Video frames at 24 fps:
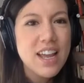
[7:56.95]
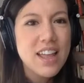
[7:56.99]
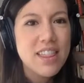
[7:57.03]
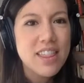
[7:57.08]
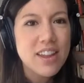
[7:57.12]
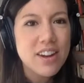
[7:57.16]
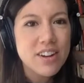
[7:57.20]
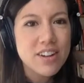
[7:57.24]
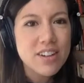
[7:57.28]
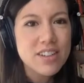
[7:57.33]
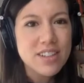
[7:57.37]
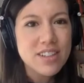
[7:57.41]

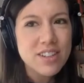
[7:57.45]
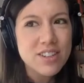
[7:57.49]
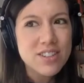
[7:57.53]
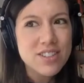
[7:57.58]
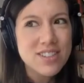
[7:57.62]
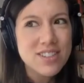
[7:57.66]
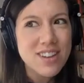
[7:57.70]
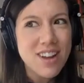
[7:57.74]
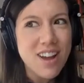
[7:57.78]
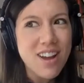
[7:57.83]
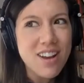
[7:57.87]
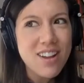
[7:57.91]
there, there's
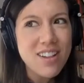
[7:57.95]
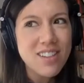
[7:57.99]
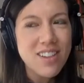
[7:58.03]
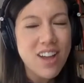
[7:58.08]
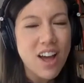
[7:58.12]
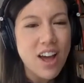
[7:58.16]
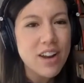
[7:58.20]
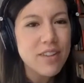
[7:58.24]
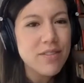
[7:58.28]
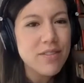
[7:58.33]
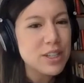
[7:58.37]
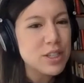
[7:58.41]
not a
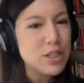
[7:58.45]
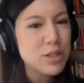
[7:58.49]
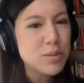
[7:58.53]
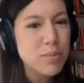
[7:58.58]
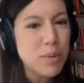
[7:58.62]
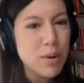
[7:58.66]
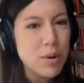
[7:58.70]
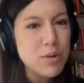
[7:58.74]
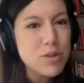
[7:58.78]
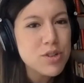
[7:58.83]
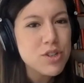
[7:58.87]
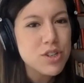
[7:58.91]
lot of
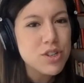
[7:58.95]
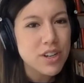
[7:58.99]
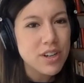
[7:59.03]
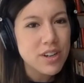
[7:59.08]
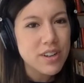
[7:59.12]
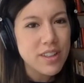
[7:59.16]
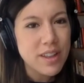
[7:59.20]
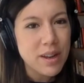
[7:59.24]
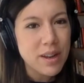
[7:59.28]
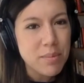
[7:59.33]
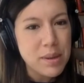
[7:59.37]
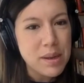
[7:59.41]
exposure
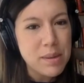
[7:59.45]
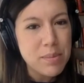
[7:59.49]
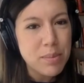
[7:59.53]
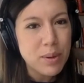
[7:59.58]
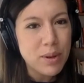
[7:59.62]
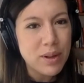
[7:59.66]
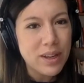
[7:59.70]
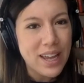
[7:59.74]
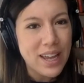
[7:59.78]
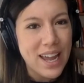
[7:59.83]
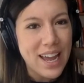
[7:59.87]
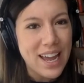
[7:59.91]
that
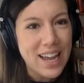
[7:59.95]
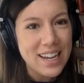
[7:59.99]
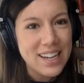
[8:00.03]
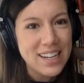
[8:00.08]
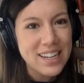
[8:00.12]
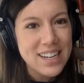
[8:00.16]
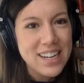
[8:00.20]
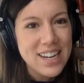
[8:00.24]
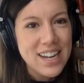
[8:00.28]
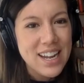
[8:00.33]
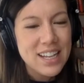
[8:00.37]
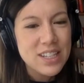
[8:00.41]
people get.
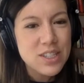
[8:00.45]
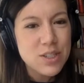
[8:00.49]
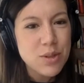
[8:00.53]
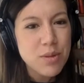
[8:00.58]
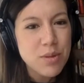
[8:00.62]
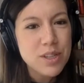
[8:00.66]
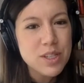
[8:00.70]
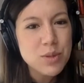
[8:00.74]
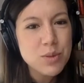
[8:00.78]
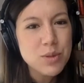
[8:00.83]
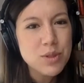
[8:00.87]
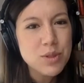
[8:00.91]
And so
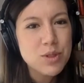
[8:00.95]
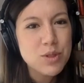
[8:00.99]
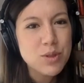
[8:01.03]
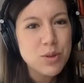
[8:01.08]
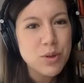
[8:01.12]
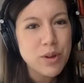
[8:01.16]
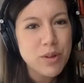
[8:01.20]
this was sort